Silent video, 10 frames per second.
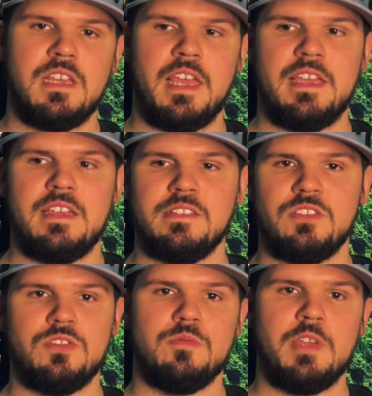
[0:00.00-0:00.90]
and
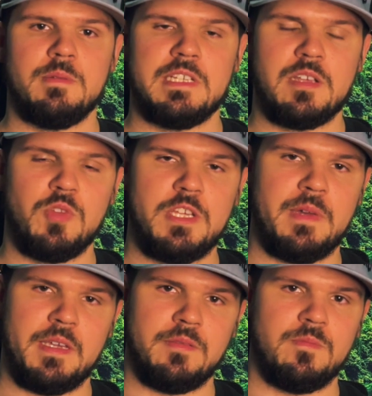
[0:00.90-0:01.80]
to be able to complete
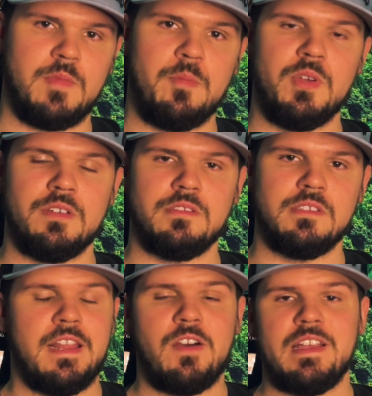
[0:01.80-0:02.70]
my build.
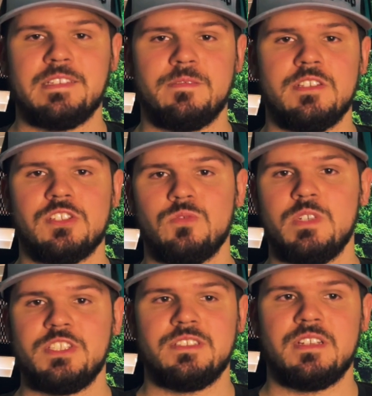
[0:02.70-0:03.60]
Now, as for the
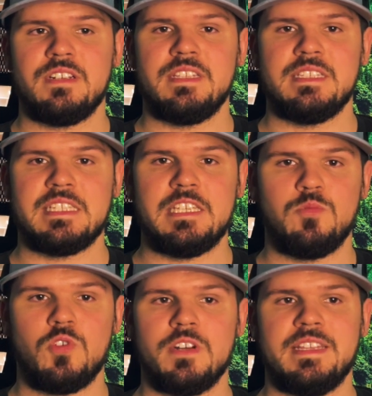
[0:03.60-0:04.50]
switches that are in this
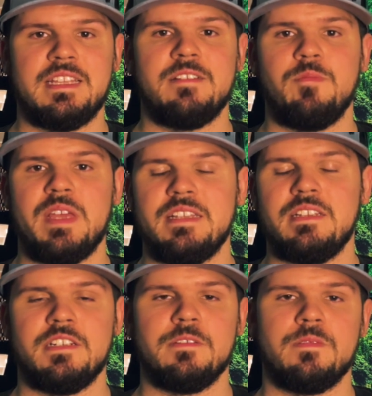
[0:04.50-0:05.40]
keyboard and that have been in
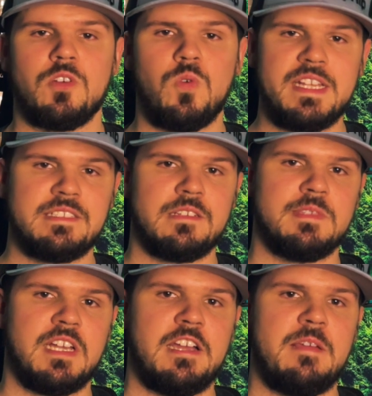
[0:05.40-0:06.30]
here for quite some
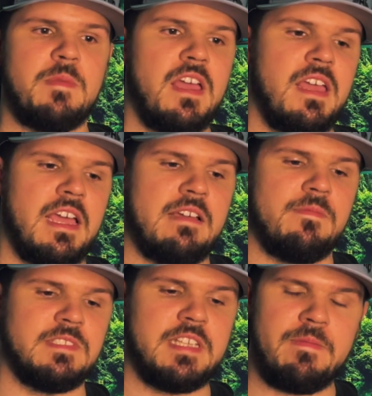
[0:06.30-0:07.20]
time,
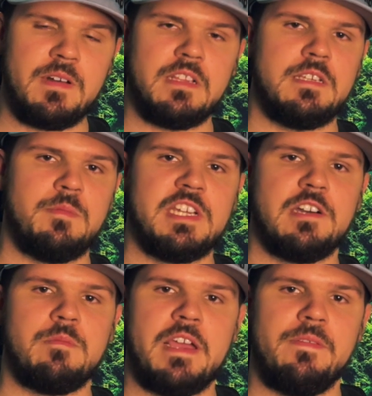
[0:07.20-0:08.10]
have definitely
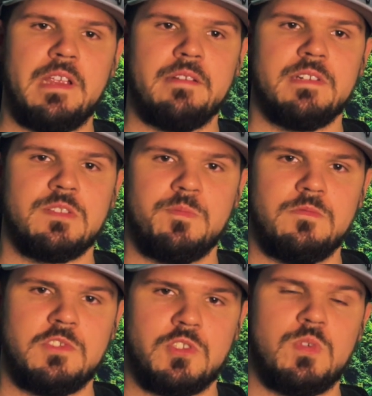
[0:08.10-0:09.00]
become my favorite
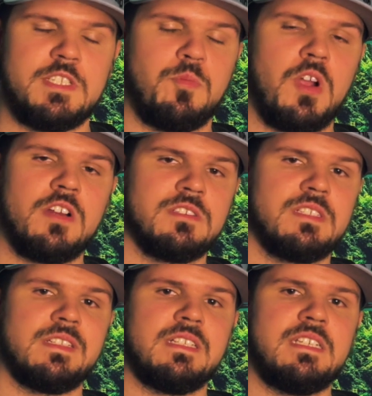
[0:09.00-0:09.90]
switch
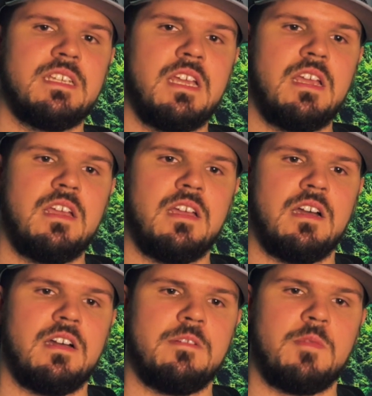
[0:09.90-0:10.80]
personally,
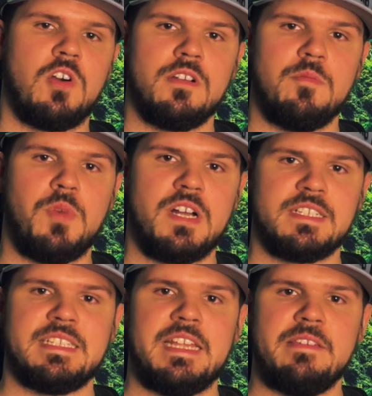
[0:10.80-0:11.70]
are
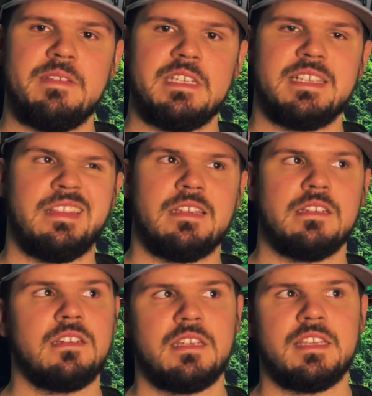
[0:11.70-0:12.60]
box navies. I think
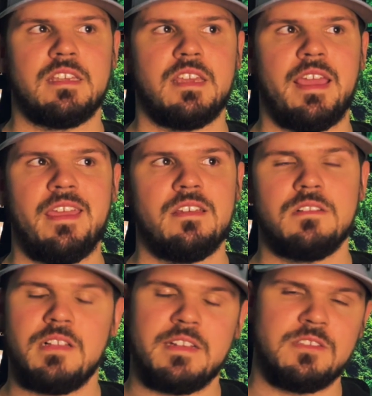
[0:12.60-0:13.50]

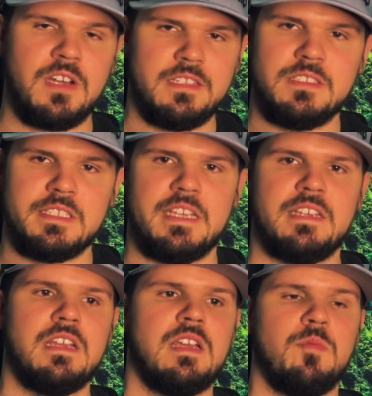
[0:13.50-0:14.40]
Kale, I don't know how you say
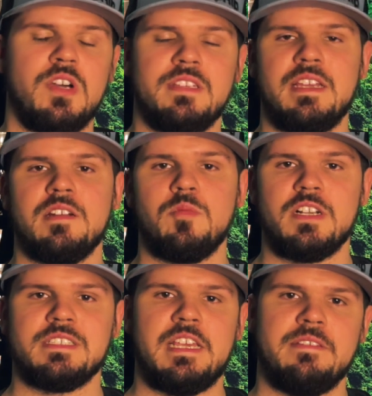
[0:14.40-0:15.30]
it, but they are
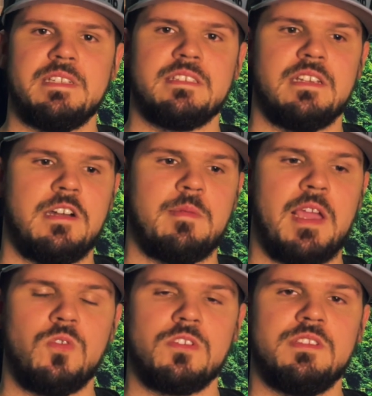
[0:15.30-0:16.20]
box navies. I
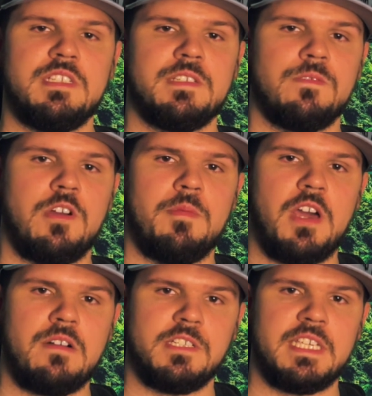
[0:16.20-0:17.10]
ordered these from
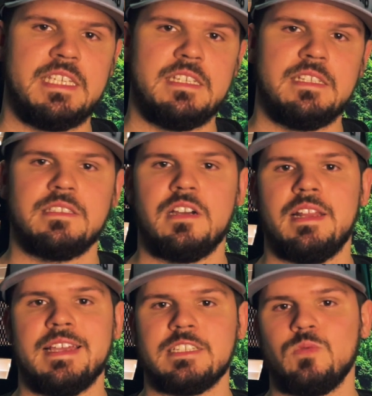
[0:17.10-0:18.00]

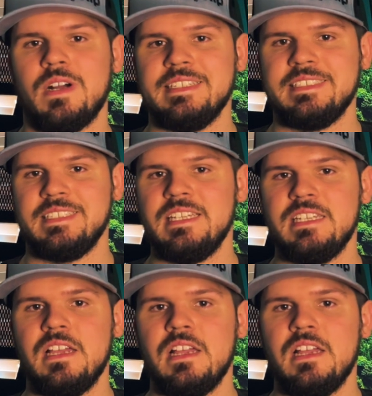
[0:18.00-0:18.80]
novelkeys.xyz.